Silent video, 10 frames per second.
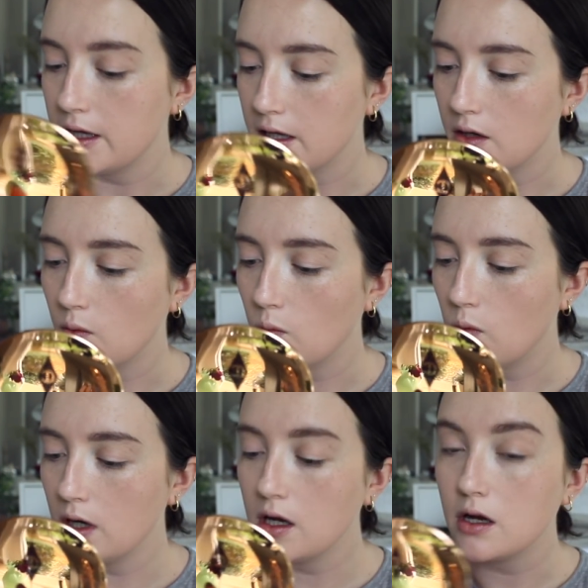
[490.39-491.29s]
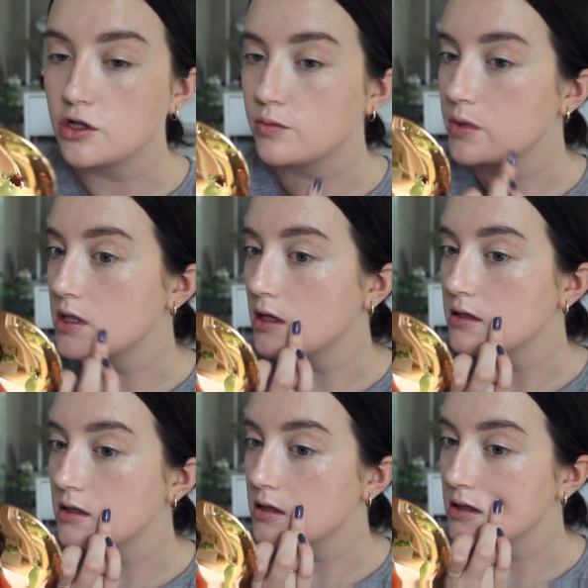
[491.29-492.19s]
It
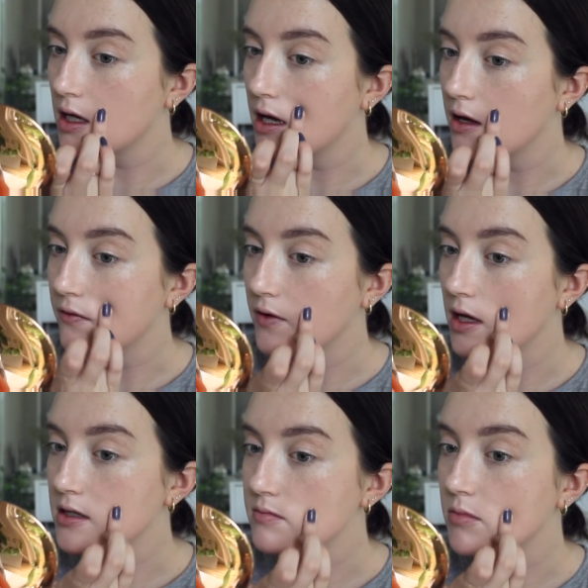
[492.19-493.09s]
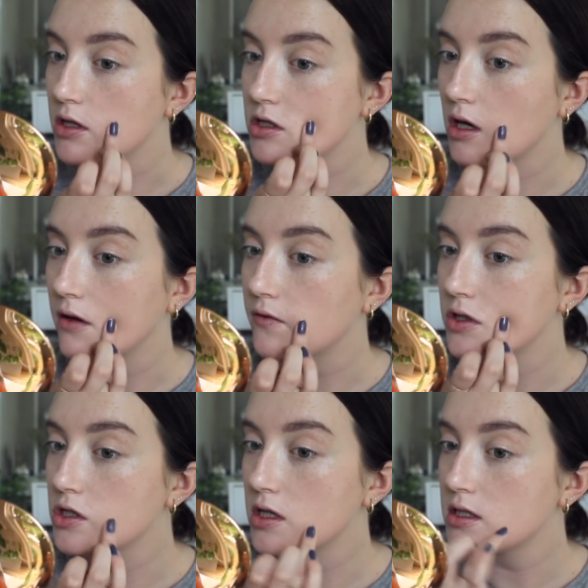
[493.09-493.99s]
100% doesn't have as much
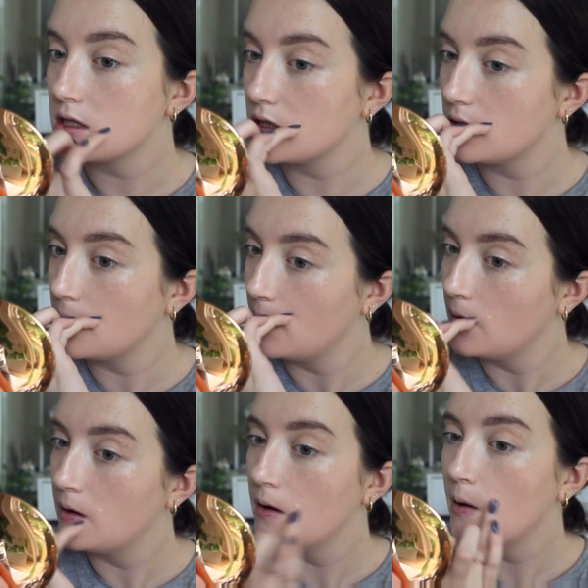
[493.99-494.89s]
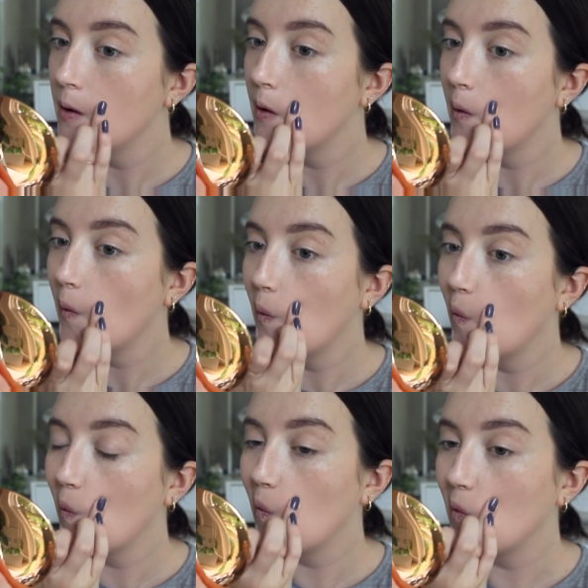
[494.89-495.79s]
coverage as the
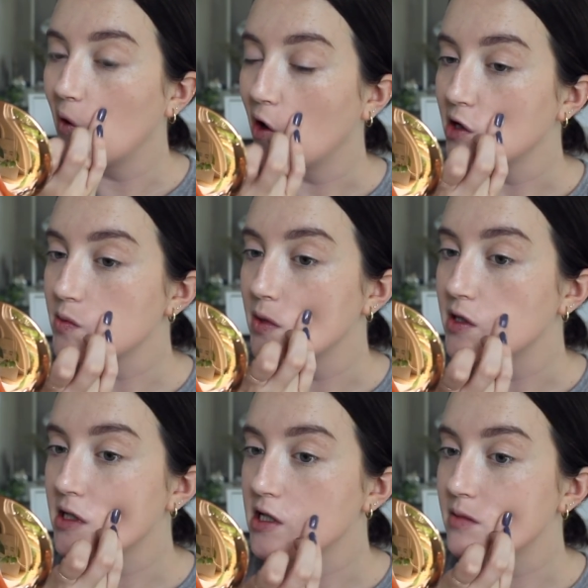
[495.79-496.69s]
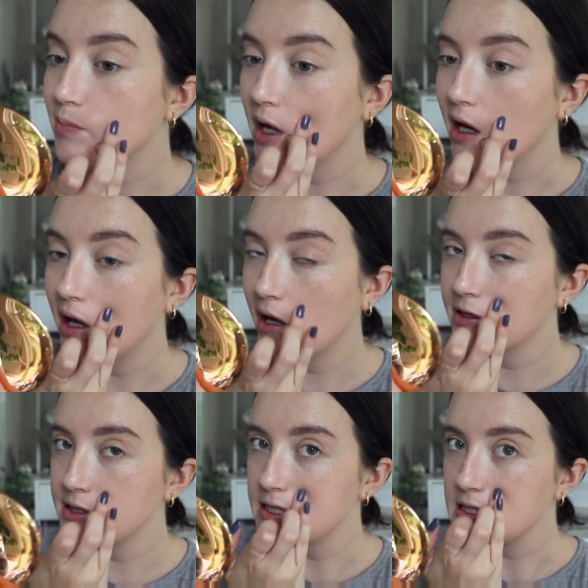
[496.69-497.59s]
NARS one does, but it
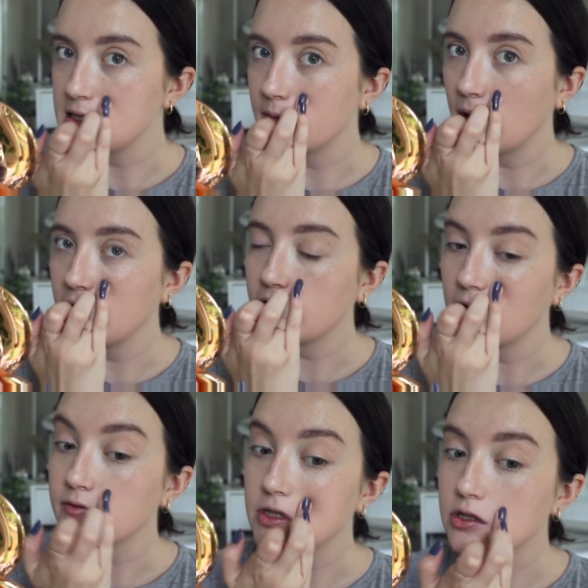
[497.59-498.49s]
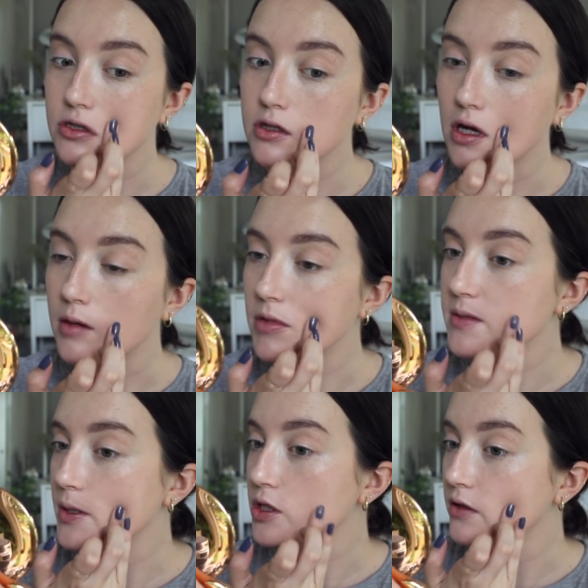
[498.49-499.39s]
has a decent amount of coverage,
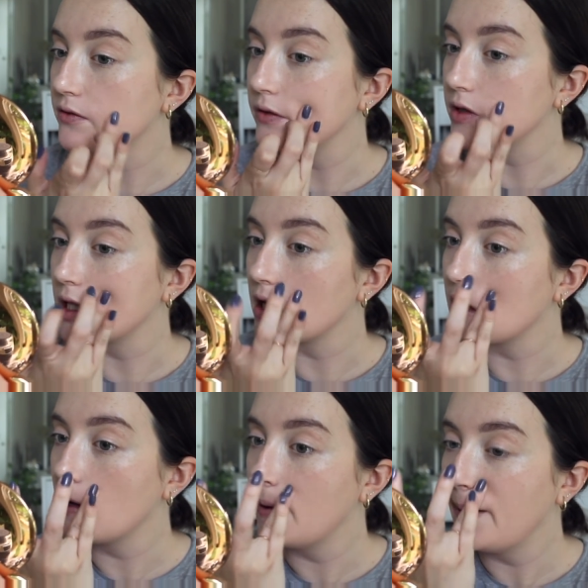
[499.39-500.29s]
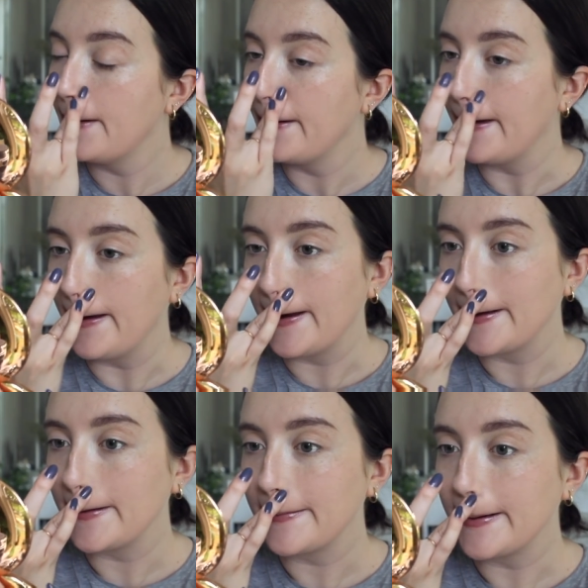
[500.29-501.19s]
especially for everyday,
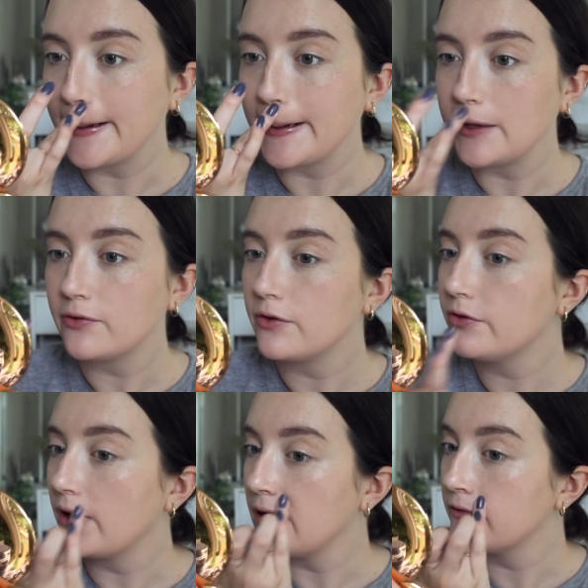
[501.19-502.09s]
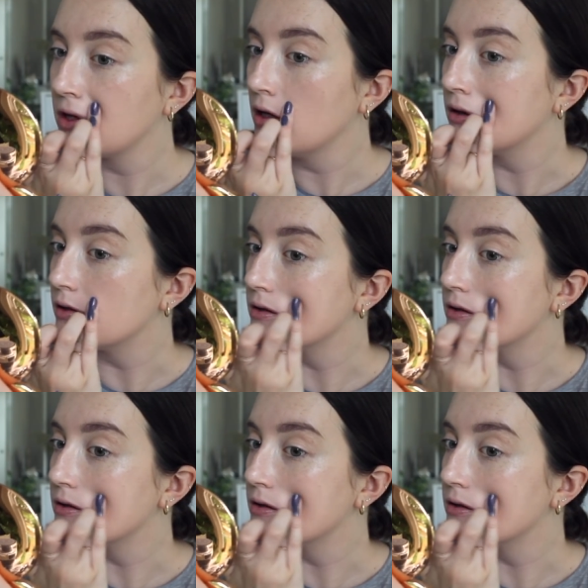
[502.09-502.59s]
and especially for $5.